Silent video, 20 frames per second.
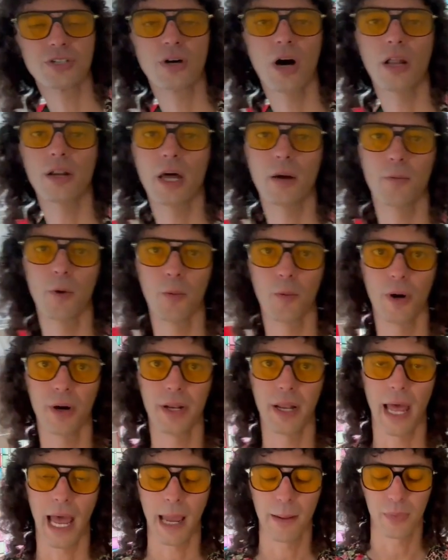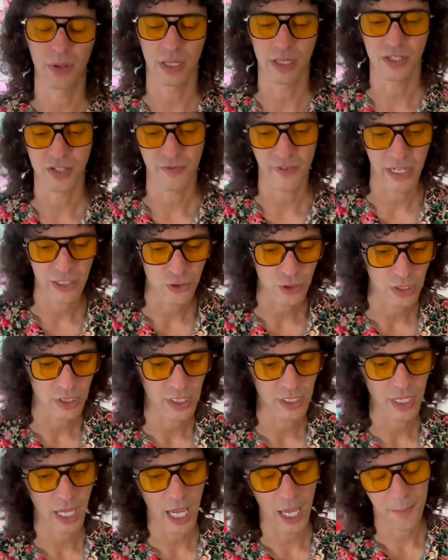called 911, ambulance eventually
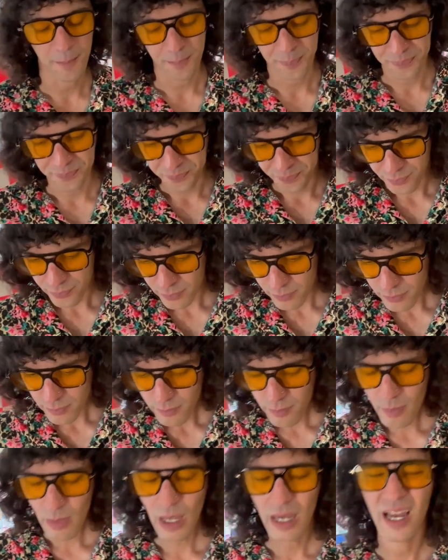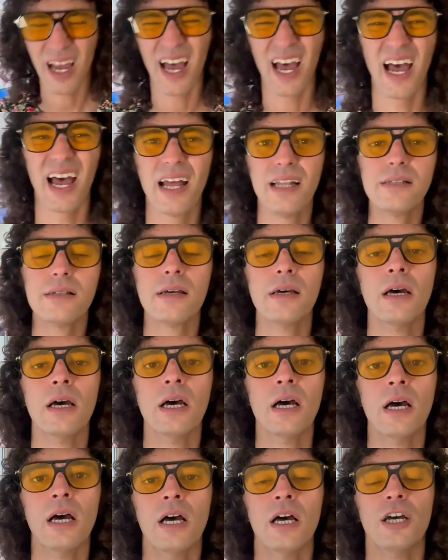came and
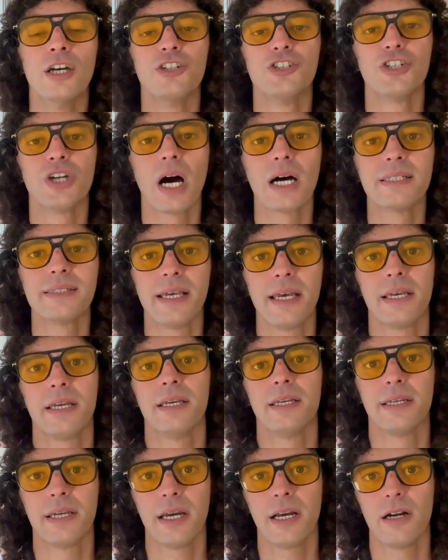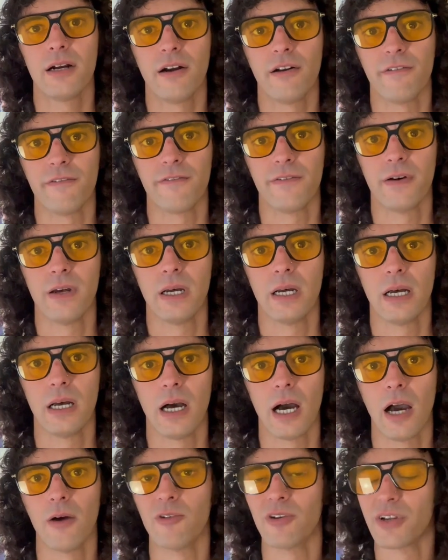she got taken care of.
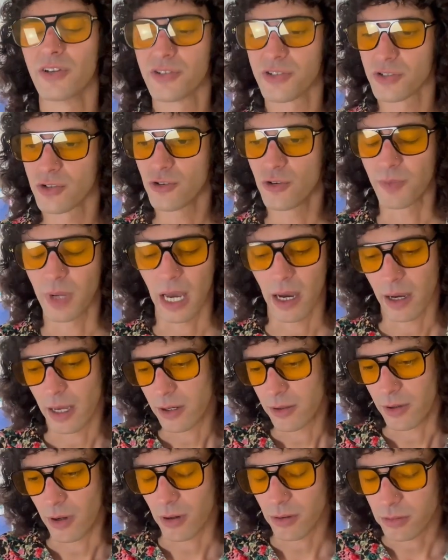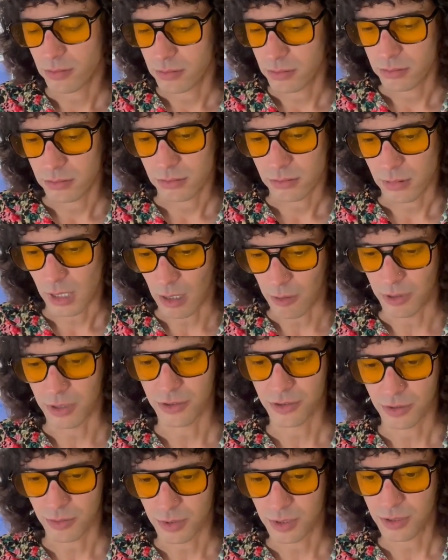I would assume now, I don't know. I would
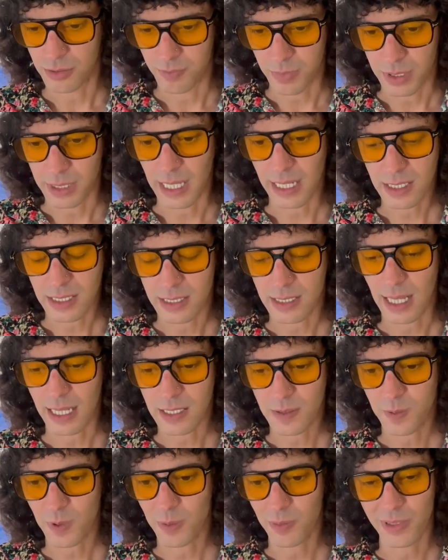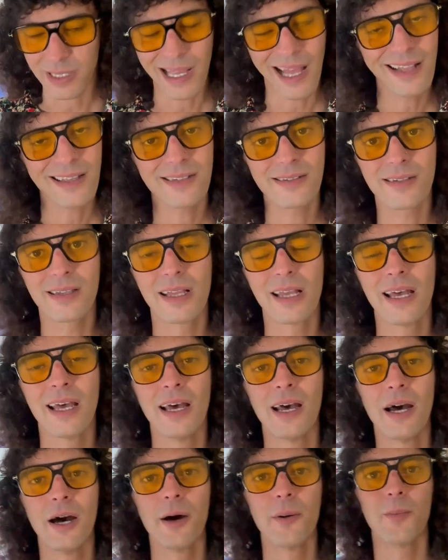assume, but that's, that's what, but that's,
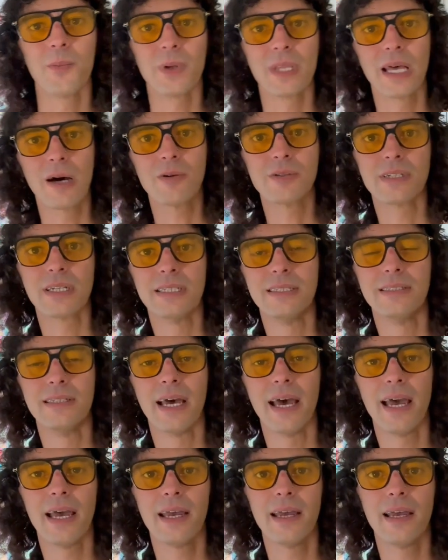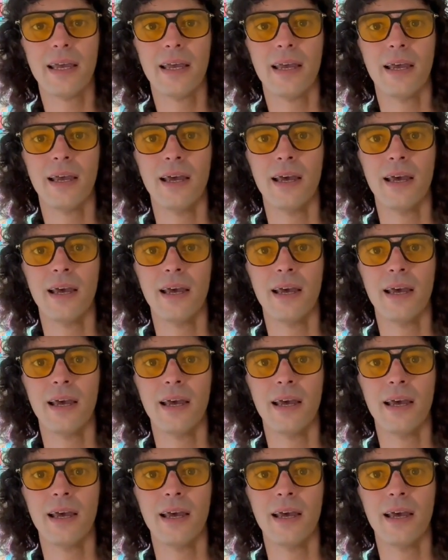but that was a day.